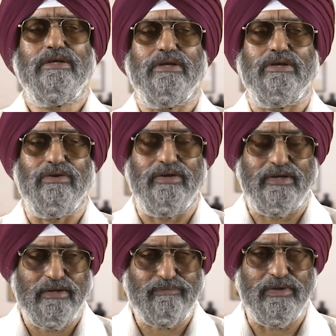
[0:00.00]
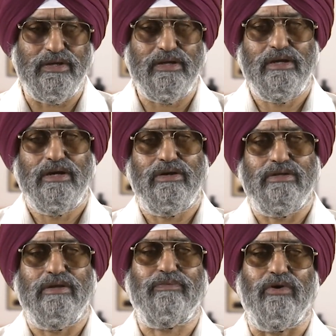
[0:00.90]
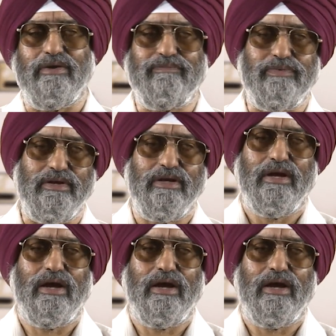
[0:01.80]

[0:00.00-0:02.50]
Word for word: security P or the point P